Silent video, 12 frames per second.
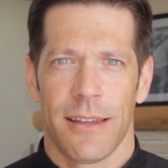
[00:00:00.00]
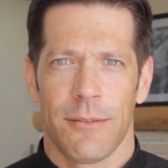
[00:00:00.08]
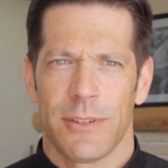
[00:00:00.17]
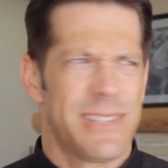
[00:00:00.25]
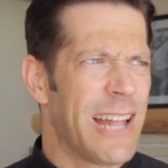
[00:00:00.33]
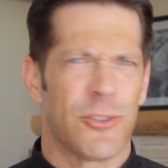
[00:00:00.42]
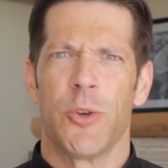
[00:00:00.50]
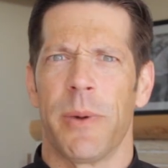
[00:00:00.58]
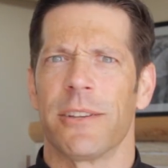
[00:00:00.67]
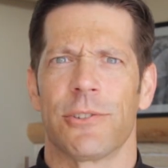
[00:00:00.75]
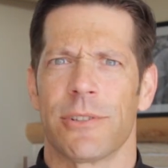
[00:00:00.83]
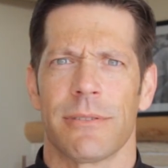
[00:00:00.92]
which is not too
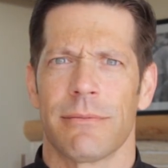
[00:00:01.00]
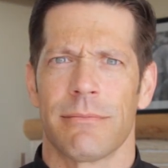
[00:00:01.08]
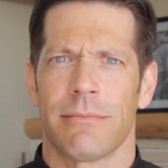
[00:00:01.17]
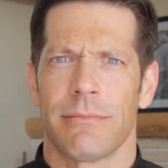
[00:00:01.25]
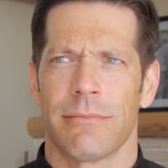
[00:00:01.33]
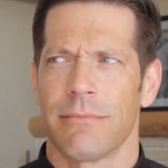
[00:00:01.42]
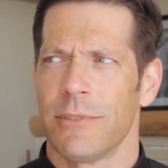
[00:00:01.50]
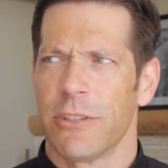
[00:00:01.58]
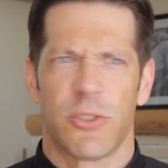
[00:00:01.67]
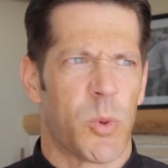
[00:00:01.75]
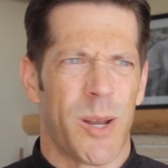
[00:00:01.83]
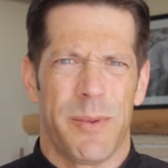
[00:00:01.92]
much,
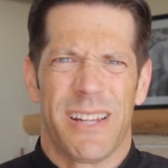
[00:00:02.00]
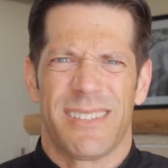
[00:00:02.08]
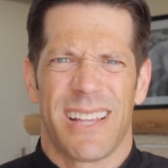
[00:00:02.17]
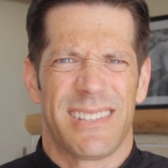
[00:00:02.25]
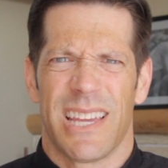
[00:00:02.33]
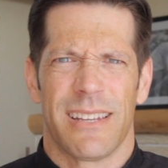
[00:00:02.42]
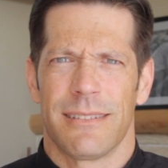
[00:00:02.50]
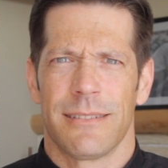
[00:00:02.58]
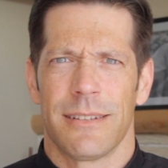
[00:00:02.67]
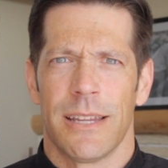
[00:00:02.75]
20 minutes, that's it.